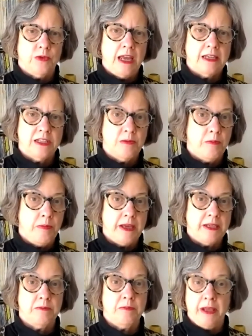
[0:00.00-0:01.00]
has the
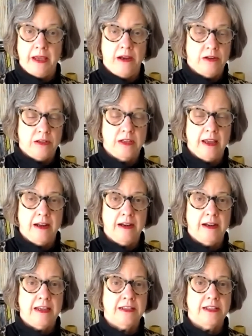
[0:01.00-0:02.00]
best players and
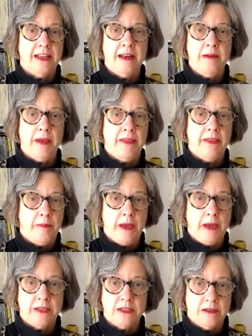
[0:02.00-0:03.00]
is led by the
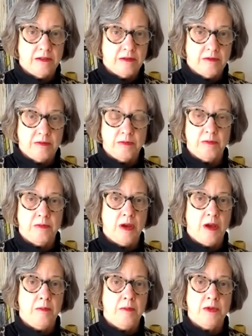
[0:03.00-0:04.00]
best
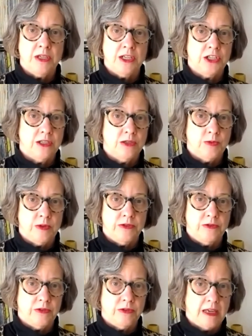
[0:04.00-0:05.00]
musicians with
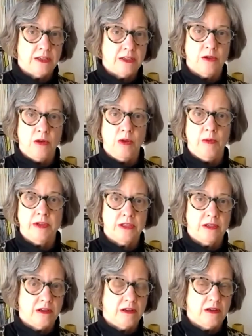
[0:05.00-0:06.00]
guest soloists
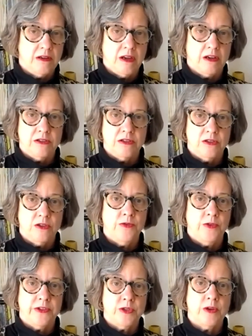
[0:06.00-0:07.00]
and conductors and so
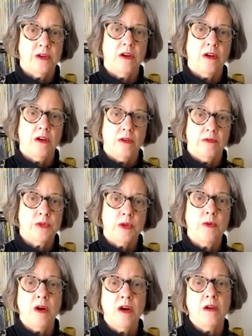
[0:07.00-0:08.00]
forth. So
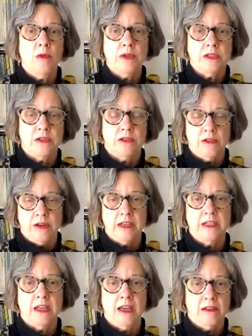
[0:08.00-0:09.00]
you are always learning
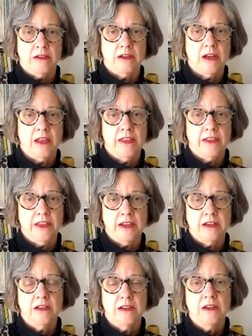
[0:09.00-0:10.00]
together. I think that
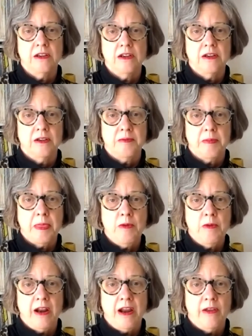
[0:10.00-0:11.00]
you
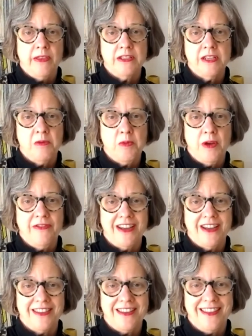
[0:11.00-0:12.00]
and I are on the same
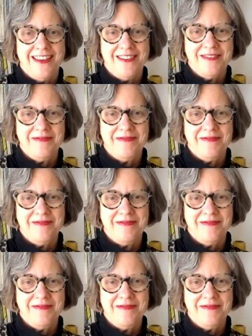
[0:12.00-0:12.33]
wavelength on that.